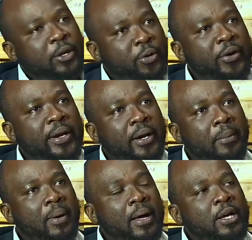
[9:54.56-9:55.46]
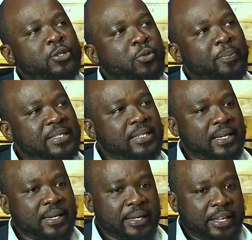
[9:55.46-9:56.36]
in growing up. So
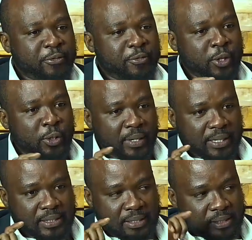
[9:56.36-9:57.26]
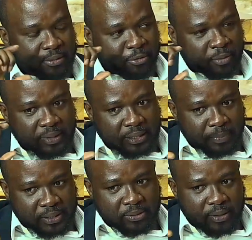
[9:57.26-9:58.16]
basically, if you look at it from
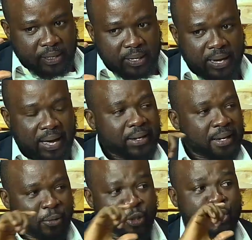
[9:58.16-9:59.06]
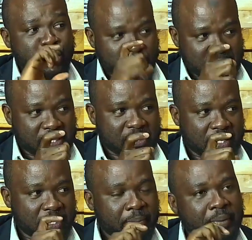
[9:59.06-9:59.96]
this particular angle, I want to twist
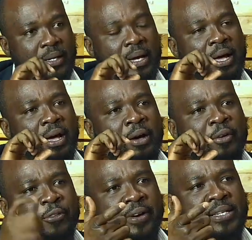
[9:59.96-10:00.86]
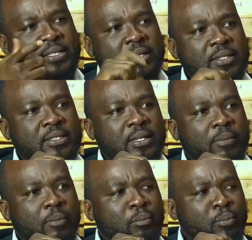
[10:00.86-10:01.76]
it a little bit. For instance,
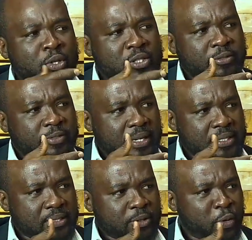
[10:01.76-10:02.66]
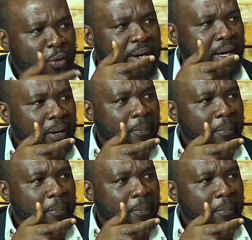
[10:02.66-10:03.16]
most of us growing